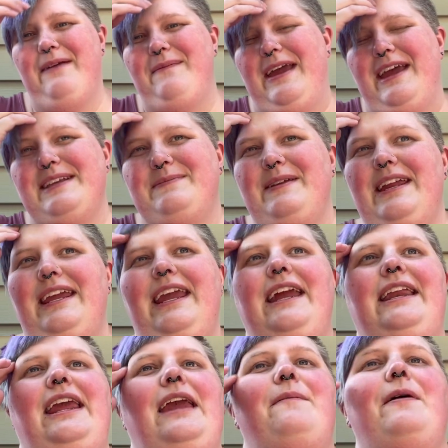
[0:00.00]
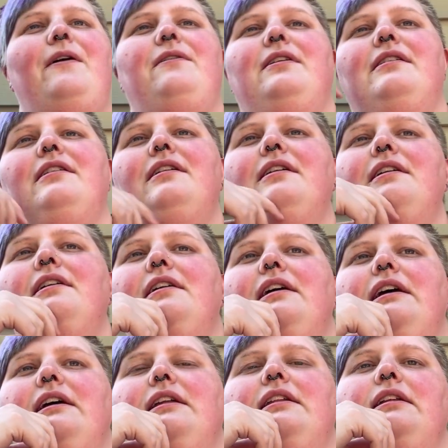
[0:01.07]
husband and kid came out and
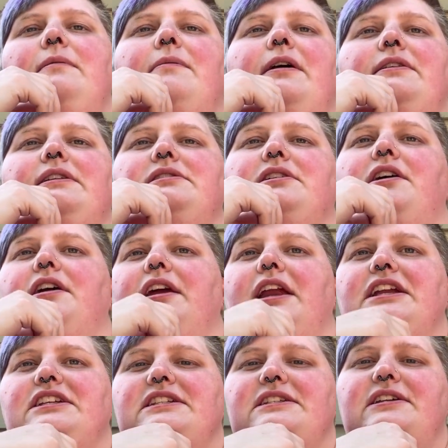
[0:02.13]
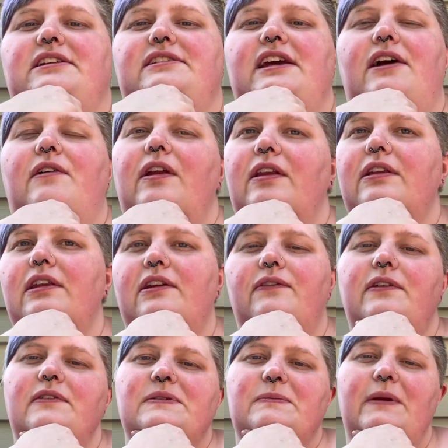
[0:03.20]
they brought the dog and I just looked down and
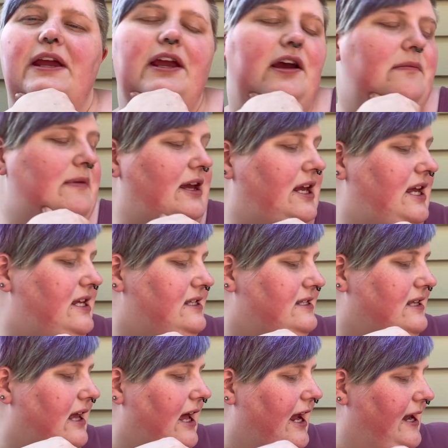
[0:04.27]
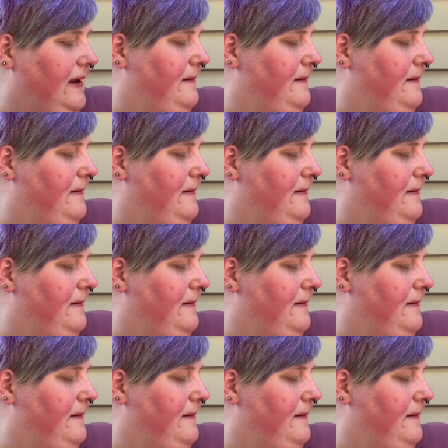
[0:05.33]
Luffy was peeing on my kid's slide.